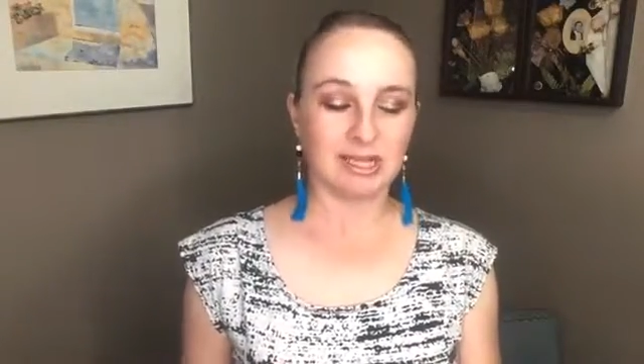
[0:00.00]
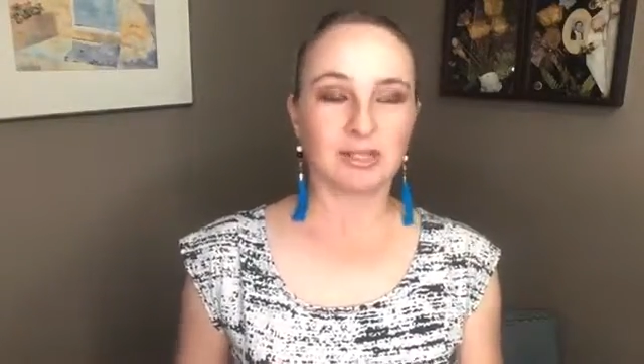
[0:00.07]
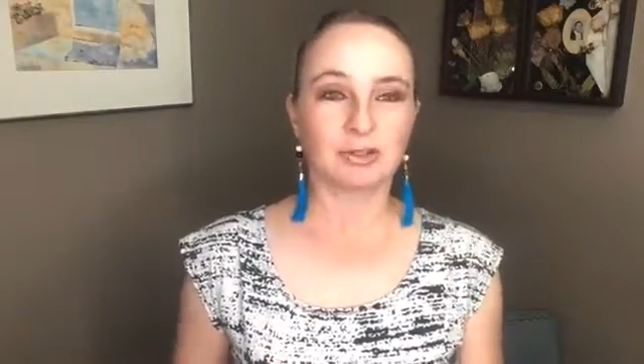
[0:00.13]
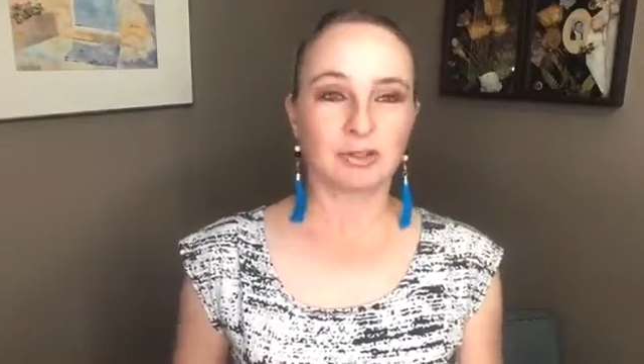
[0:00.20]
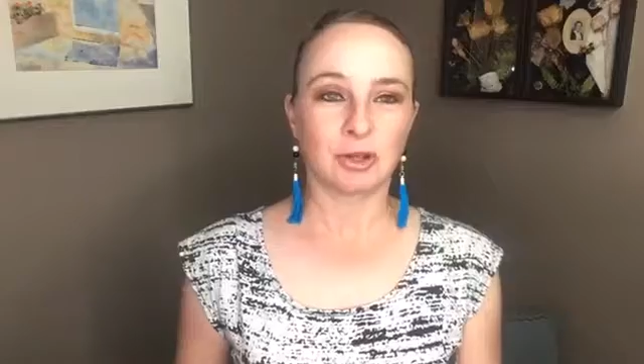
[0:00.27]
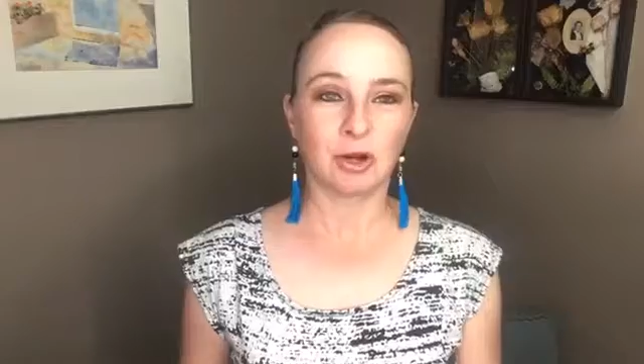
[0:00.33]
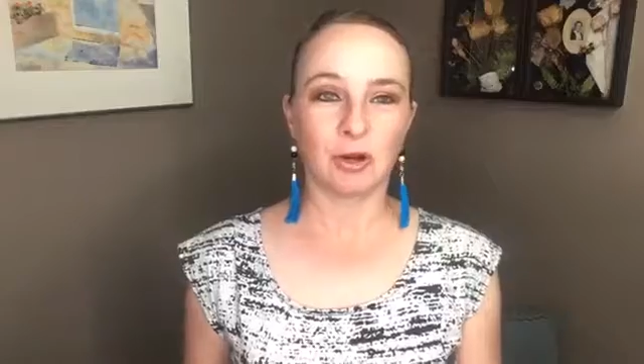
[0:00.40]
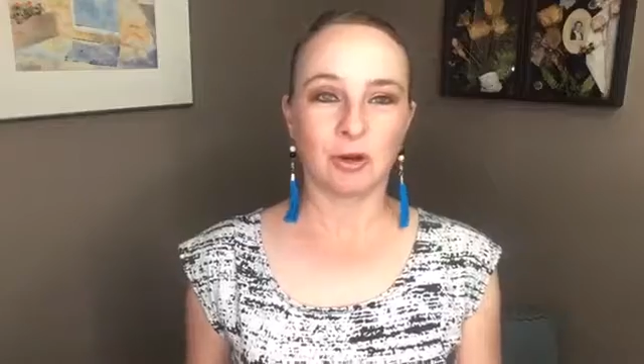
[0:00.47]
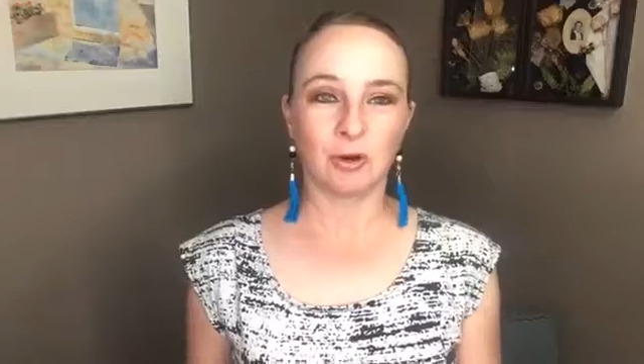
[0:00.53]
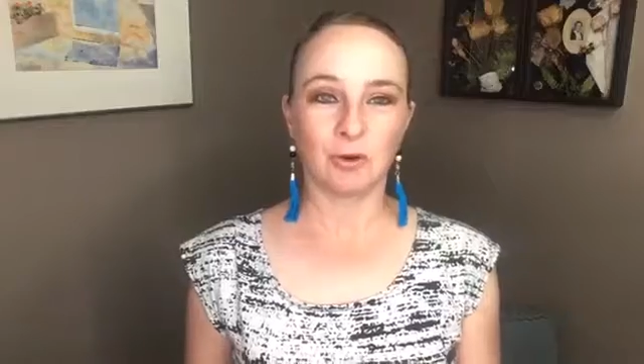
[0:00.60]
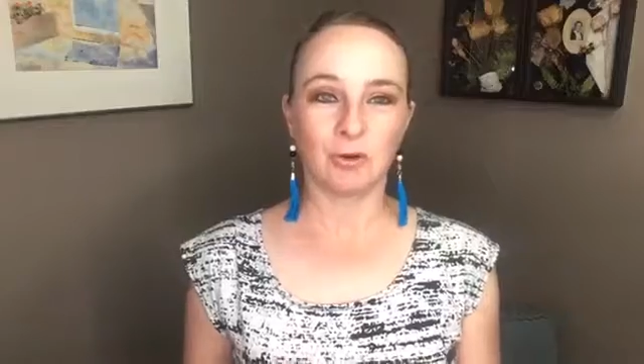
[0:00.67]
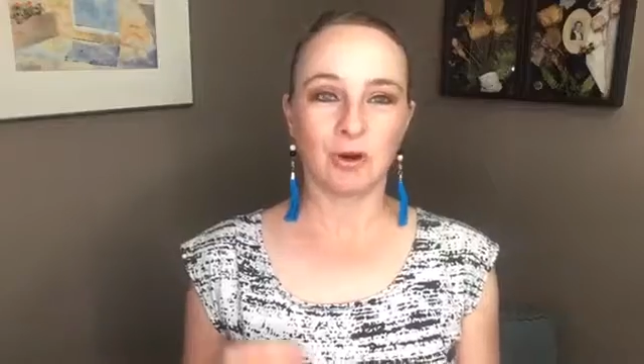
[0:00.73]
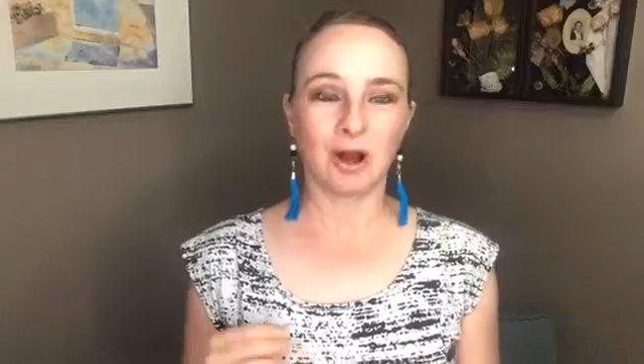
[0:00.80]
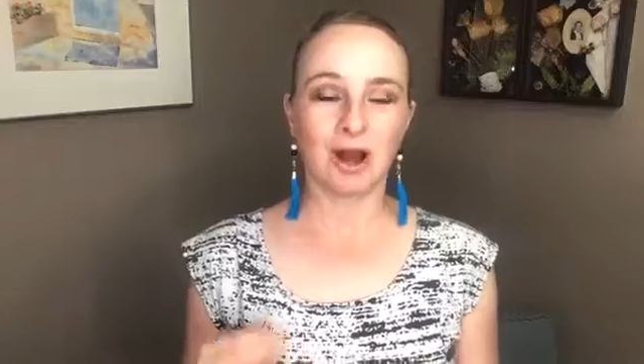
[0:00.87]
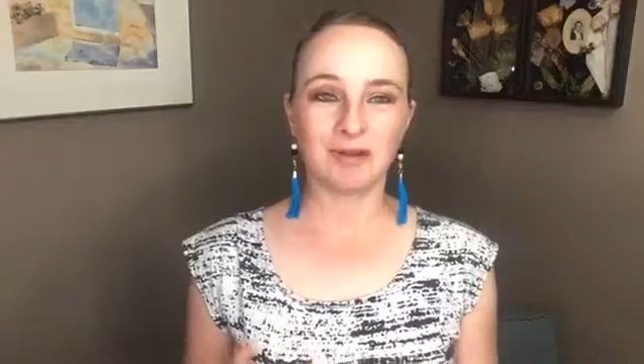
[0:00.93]

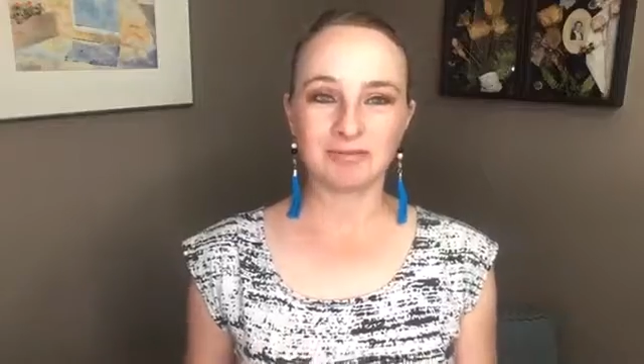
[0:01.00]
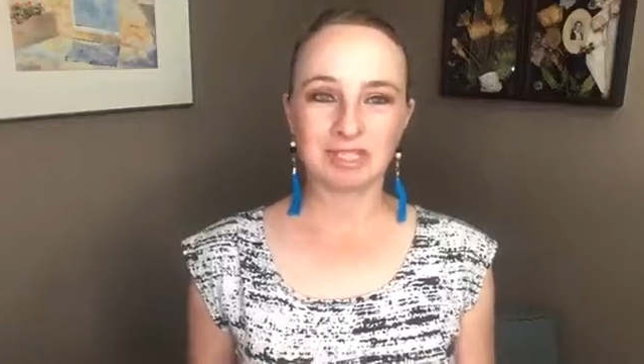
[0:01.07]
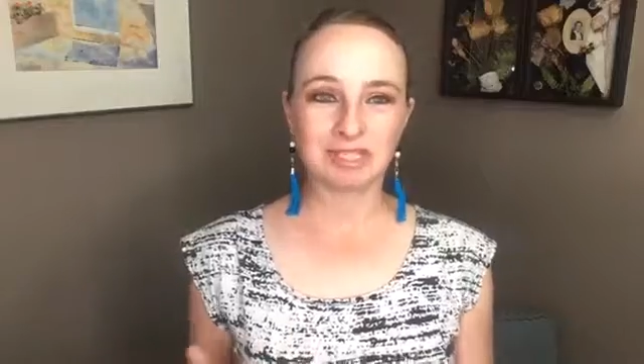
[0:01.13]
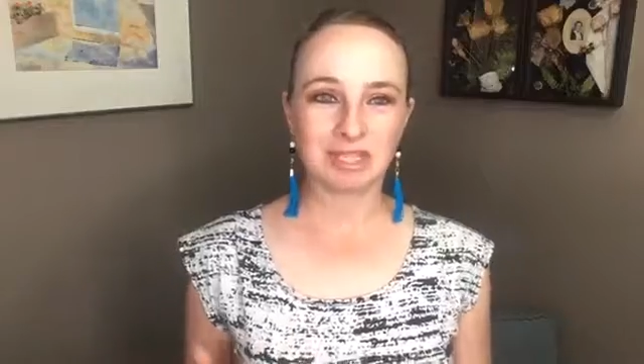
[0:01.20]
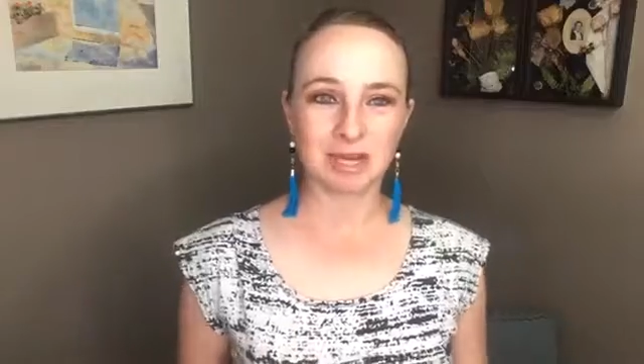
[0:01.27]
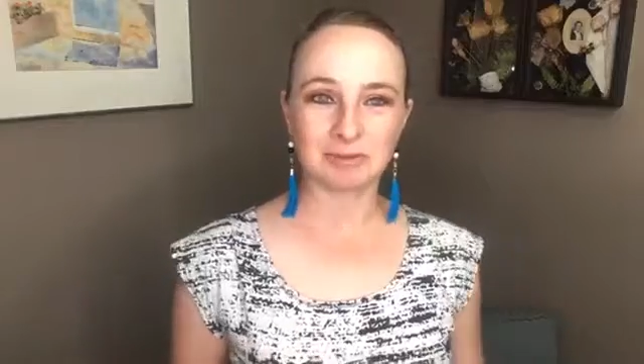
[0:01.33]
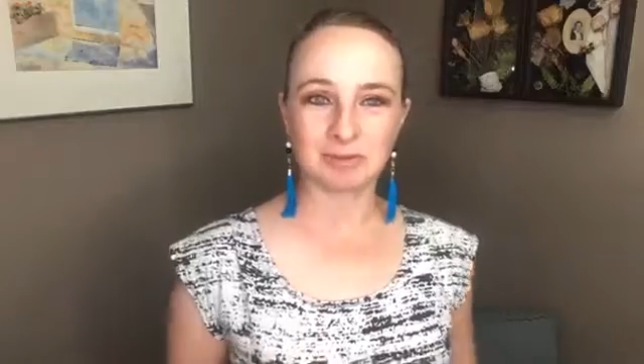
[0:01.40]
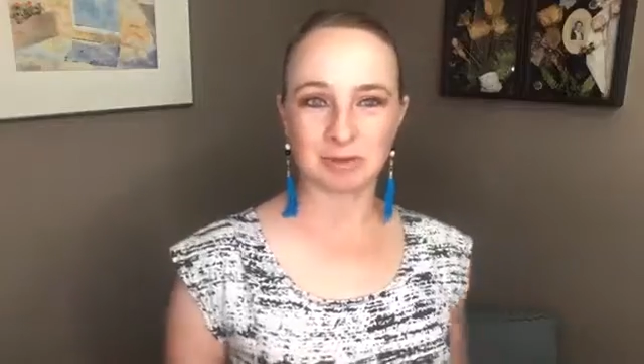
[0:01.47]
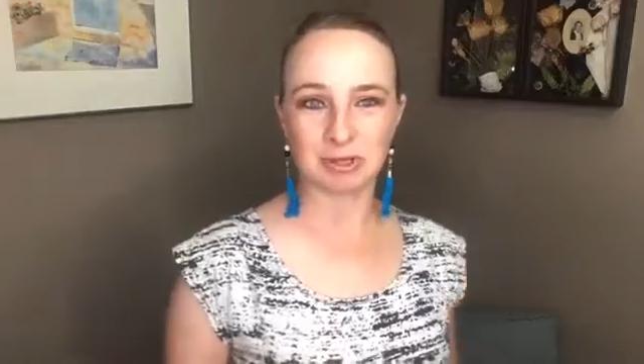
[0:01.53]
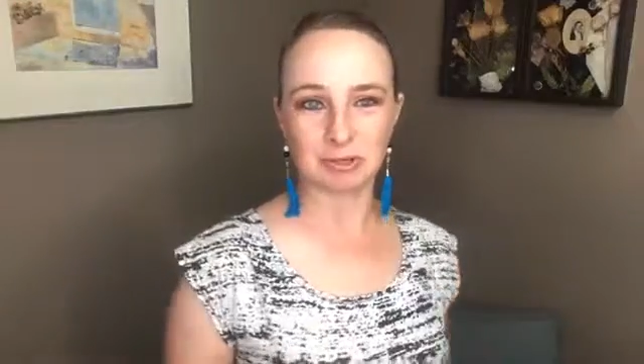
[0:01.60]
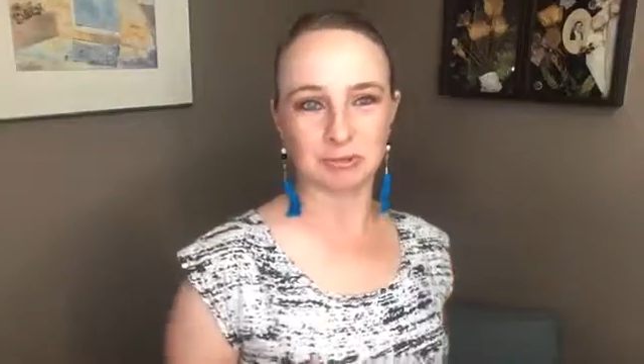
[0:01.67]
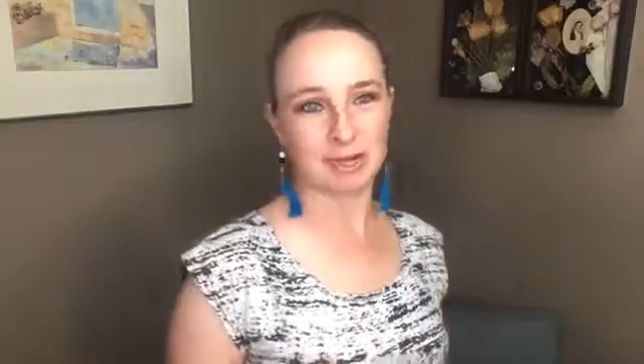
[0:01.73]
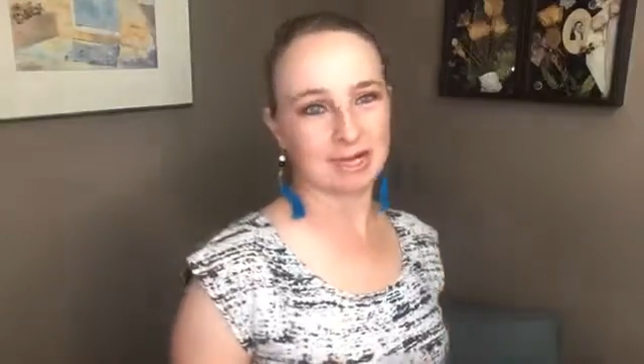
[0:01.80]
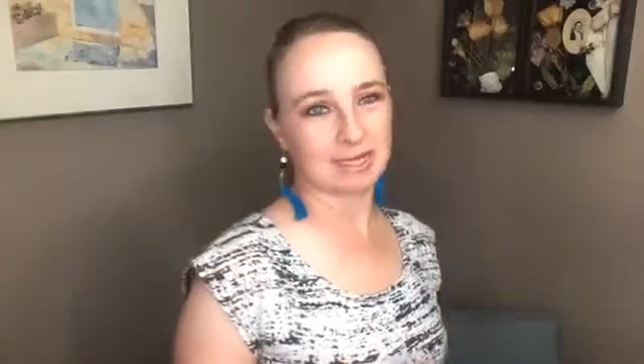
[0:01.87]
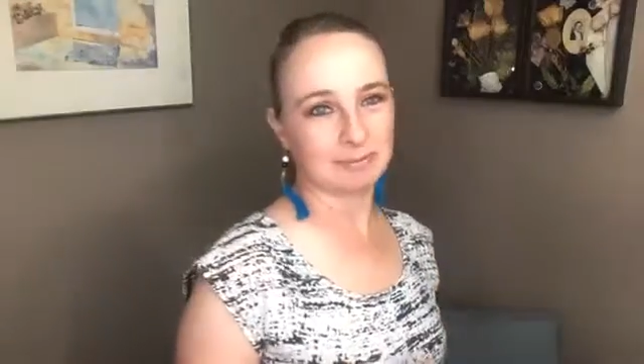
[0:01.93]
So oftentimes when you're
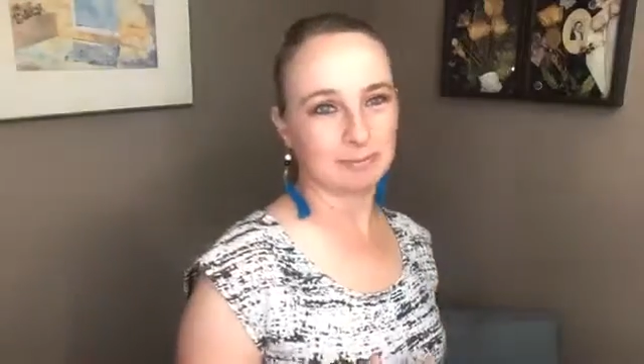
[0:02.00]
writing